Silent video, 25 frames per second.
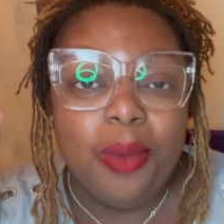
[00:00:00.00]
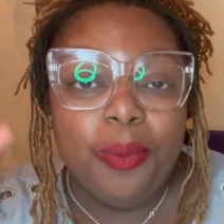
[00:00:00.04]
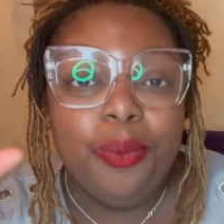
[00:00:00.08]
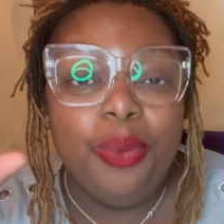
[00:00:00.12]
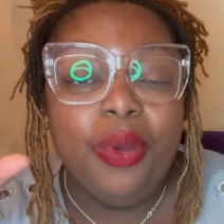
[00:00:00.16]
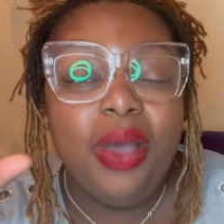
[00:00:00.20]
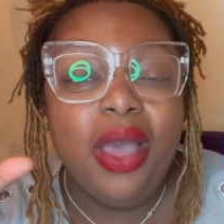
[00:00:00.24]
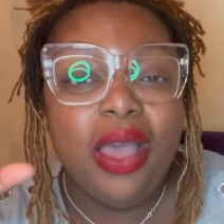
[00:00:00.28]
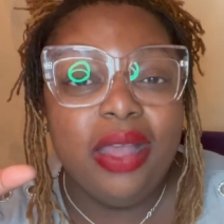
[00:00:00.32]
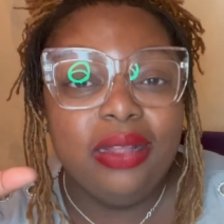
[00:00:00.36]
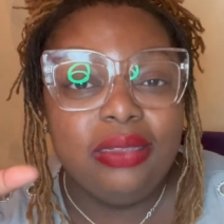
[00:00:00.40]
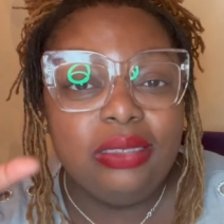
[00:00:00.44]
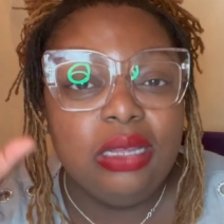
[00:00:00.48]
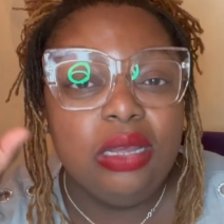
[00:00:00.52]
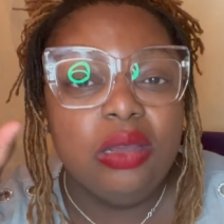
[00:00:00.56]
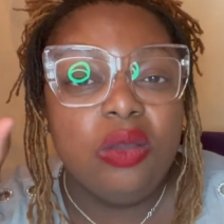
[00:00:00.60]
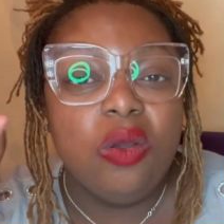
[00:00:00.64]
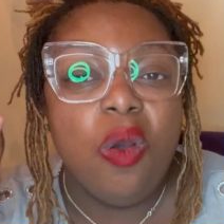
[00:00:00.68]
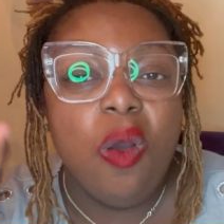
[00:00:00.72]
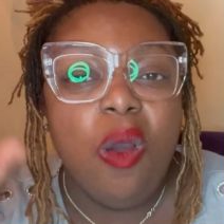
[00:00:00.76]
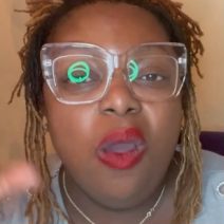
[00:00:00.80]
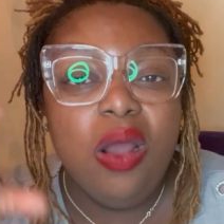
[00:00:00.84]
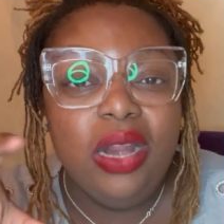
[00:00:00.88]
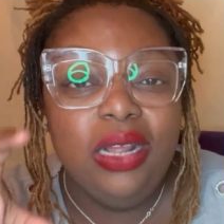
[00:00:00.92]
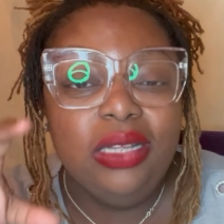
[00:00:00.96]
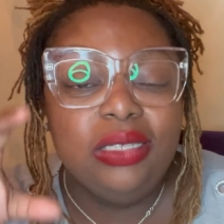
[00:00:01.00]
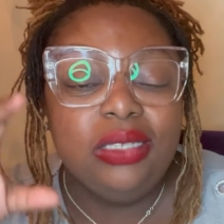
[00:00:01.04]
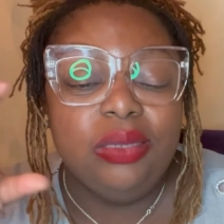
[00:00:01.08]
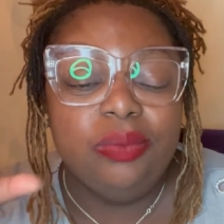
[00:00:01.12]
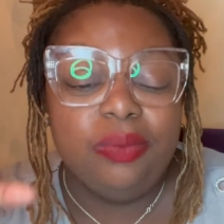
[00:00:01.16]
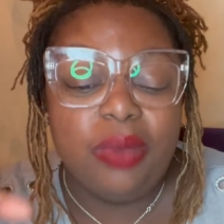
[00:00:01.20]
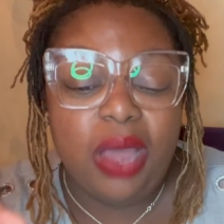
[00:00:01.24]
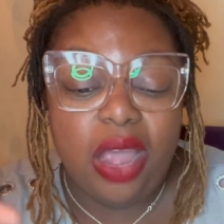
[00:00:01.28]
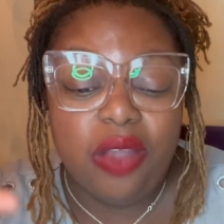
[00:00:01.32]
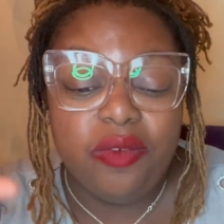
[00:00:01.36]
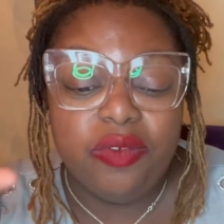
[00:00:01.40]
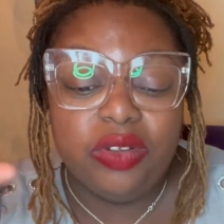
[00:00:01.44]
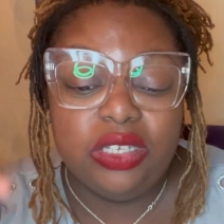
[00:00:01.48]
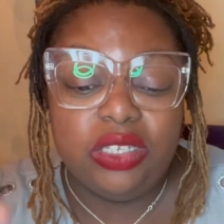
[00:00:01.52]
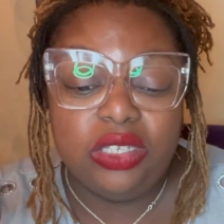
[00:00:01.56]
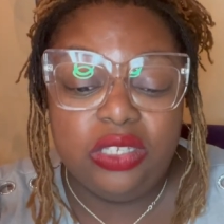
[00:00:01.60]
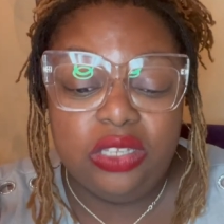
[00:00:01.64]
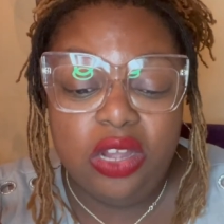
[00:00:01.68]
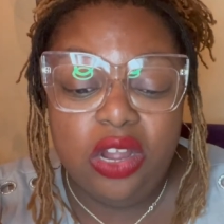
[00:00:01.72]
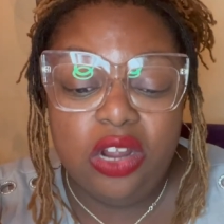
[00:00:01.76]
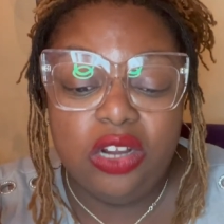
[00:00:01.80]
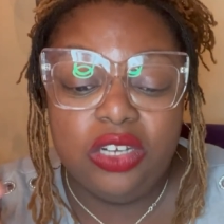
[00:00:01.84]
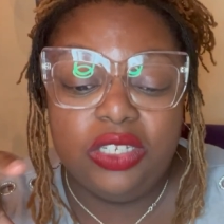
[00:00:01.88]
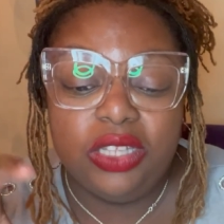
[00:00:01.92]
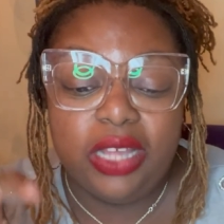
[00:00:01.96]
But according to my
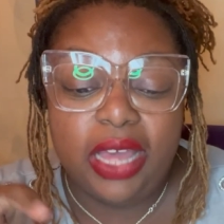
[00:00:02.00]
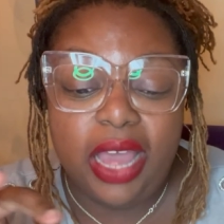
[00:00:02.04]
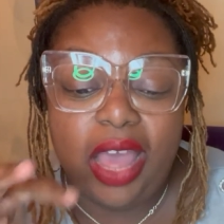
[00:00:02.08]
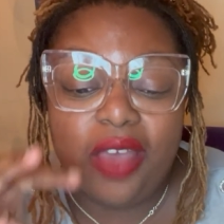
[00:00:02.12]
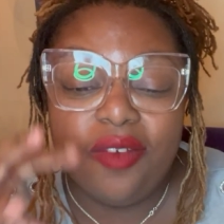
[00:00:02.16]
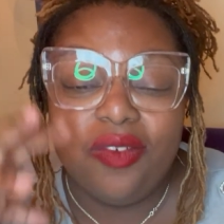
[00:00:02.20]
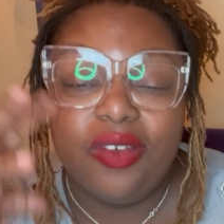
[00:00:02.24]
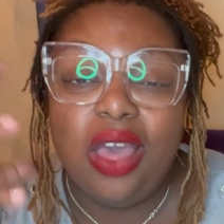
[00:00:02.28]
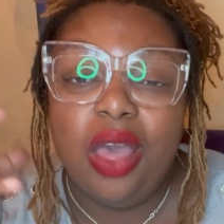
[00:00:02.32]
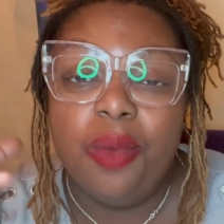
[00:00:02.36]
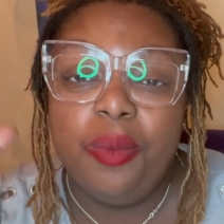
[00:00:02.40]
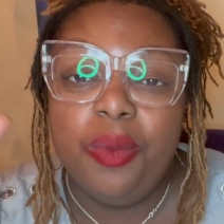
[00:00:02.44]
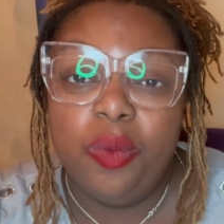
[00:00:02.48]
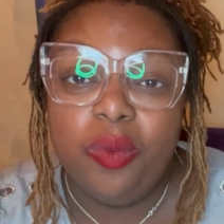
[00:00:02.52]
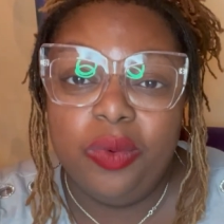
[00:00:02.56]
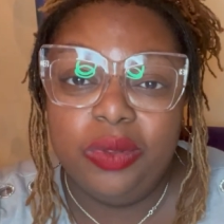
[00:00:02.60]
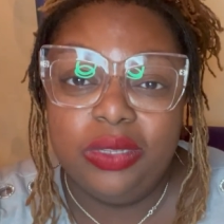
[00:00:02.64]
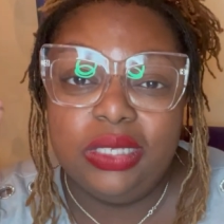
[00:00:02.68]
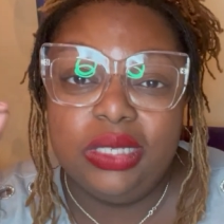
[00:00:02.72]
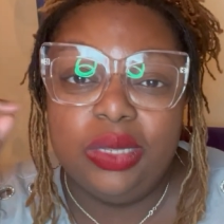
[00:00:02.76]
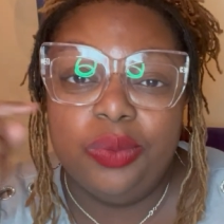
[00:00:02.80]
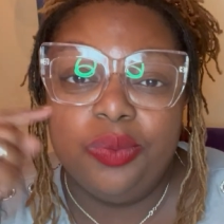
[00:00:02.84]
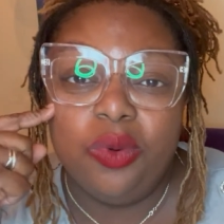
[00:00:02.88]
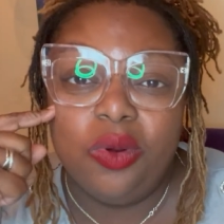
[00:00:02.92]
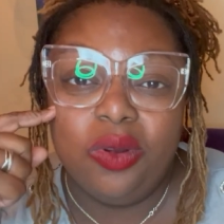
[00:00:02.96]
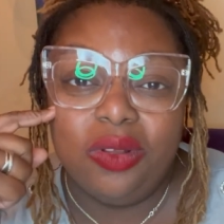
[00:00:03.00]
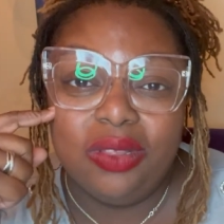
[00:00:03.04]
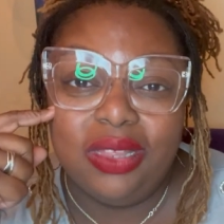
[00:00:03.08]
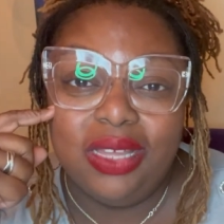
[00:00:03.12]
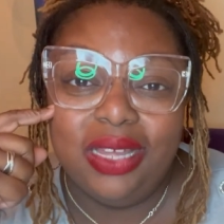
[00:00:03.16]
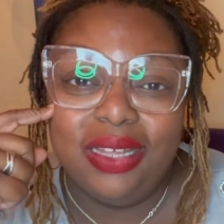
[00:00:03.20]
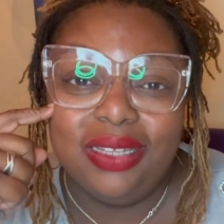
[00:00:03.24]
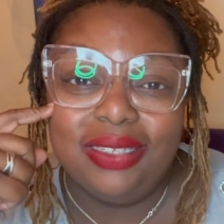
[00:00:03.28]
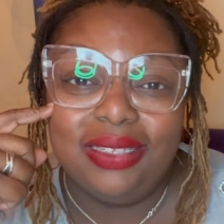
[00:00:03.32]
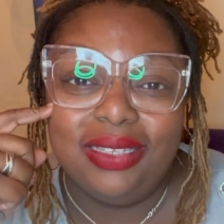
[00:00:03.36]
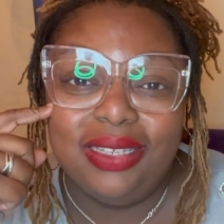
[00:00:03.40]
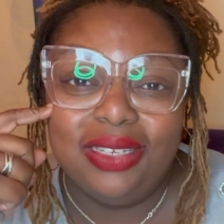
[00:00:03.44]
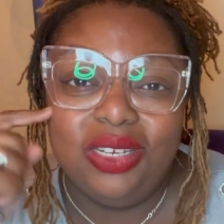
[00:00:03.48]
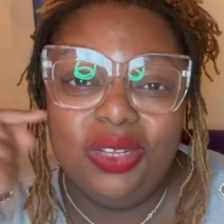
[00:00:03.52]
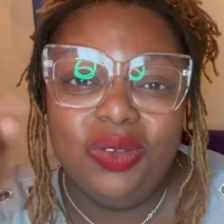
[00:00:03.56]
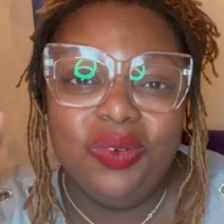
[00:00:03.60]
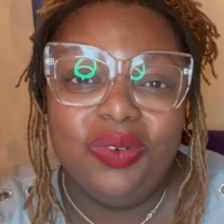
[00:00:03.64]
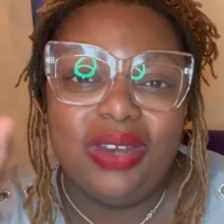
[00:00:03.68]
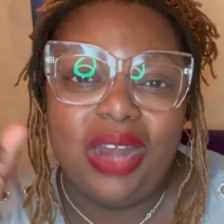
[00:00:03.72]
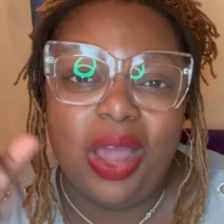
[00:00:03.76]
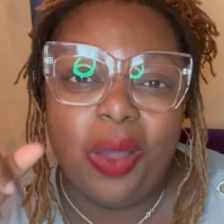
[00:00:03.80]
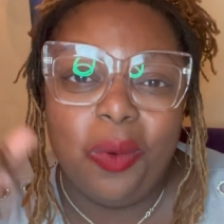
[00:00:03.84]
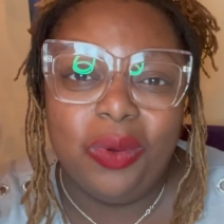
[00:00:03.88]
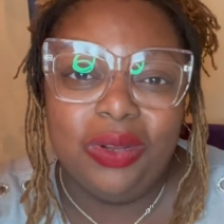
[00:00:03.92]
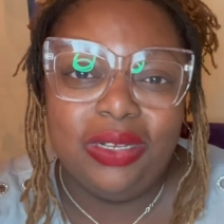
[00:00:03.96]
research, they have come up with some more things to do,
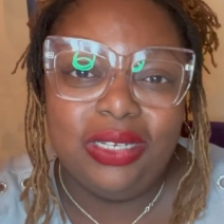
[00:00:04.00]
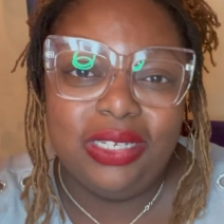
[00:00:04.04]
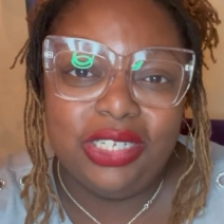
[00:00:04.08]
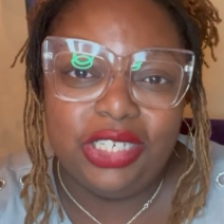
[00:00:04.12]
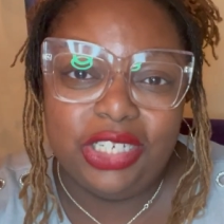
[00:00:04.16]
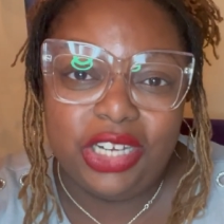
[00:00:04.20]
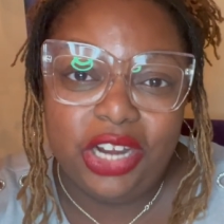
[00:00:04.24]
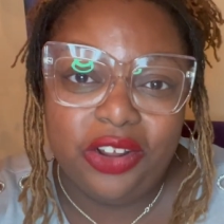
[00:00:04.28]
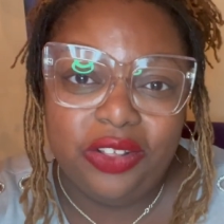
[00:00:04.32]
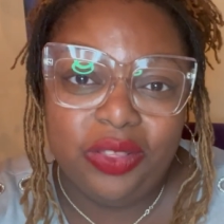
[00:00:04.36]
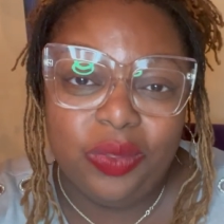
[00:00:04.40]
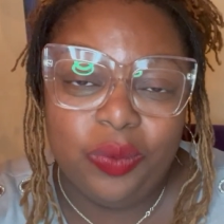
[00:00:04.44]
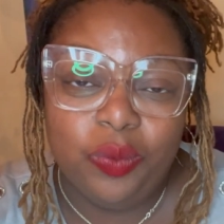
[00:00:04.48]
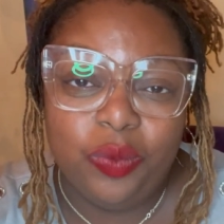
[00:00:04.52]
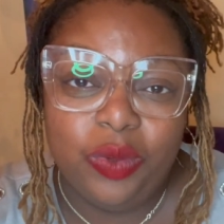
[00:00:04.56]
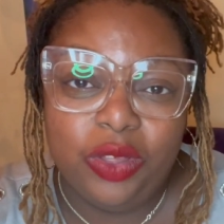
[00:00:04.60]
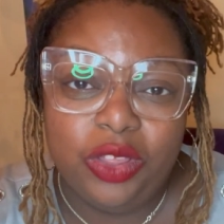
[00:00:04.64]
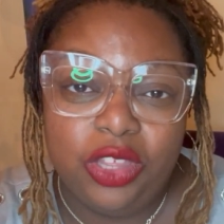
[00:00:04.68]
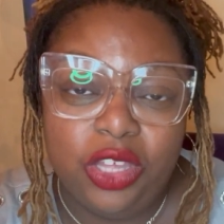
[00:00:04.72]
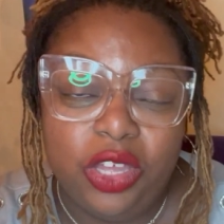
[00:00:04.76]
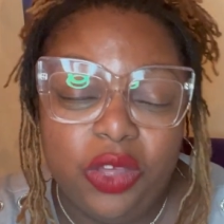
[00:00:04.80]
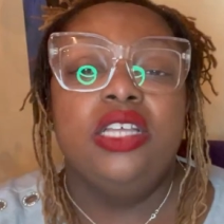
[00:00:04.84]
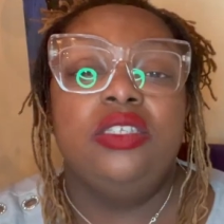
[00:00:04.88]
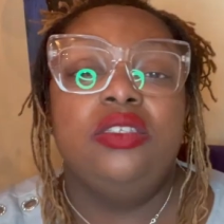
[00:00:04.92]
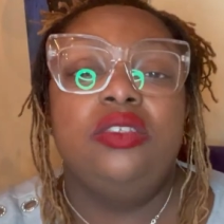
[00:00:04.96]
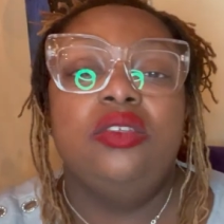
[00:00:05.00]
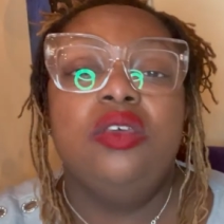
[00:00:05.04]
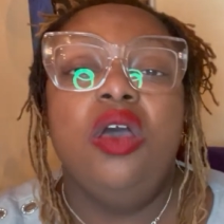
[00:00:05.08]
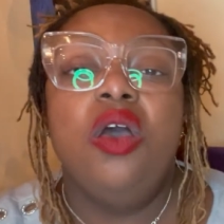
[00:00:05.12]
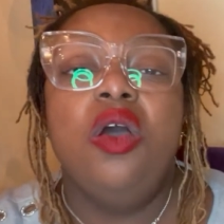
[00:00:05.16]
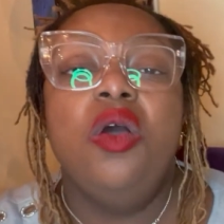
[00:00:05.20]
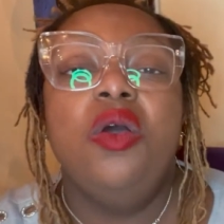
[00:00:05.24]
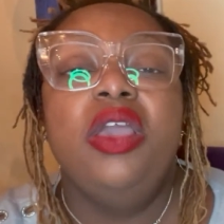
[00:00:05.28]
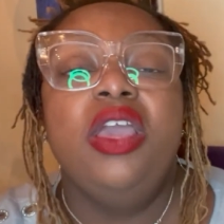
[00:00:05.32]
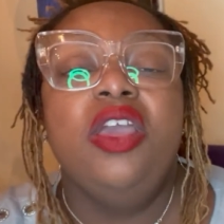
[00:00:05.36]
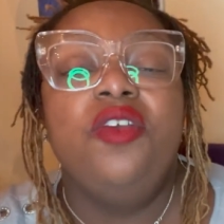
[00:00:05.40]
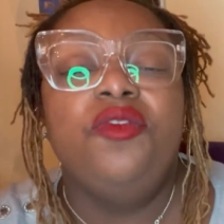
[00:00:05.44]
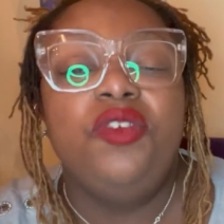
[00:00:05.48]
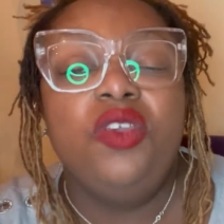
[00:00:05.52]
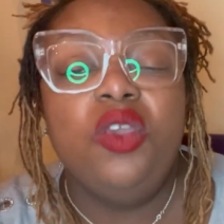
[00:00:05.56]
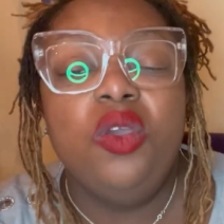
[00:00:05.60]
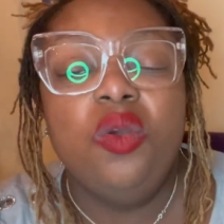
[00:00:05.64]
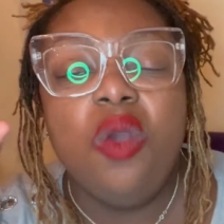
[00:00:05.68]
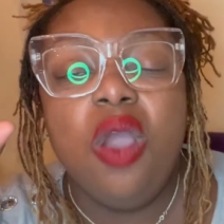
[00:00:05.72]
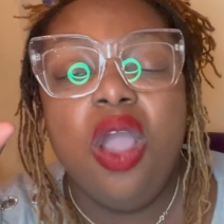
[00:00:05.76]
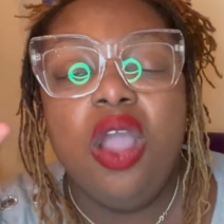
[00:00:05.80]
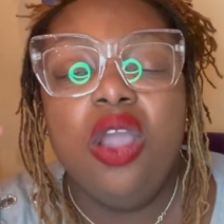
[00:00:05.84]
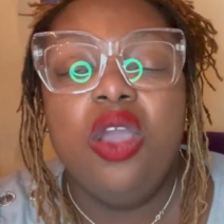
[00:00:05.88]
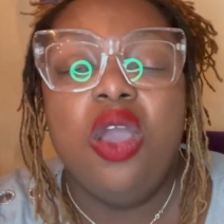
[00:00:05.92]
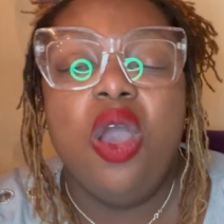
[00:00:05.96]
and I want to share them with you. So if you
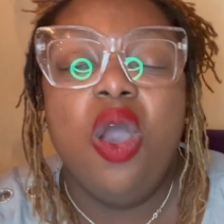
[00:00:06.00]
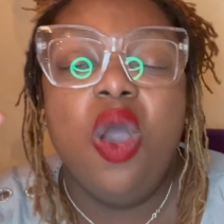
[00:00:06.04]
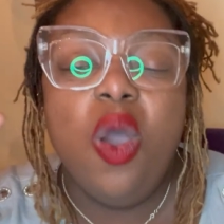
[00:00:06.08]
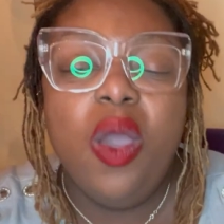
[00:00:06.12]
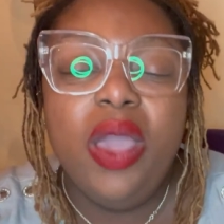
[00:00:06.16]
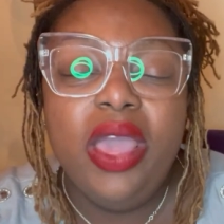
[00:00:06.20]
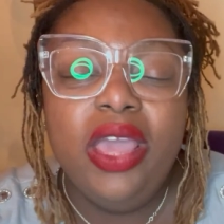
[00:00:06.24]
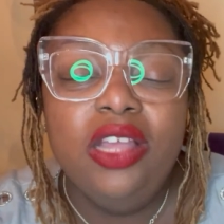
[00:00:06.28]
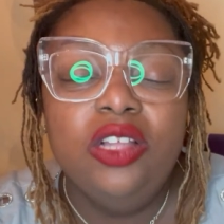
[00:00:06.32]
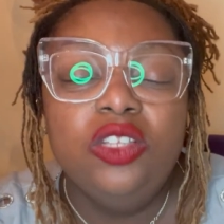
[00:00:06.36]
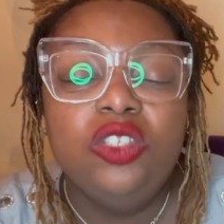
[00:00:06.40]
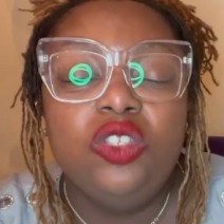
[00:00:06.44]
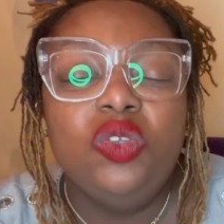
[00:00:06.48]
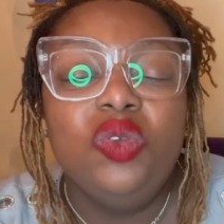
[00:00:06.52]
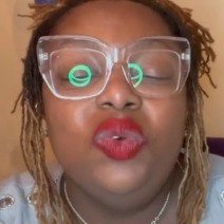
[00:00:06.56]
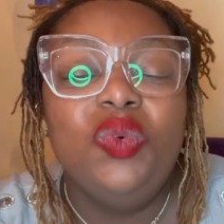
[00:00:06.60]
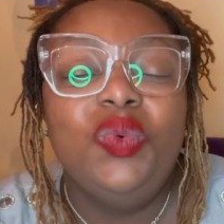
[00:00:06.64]
are going to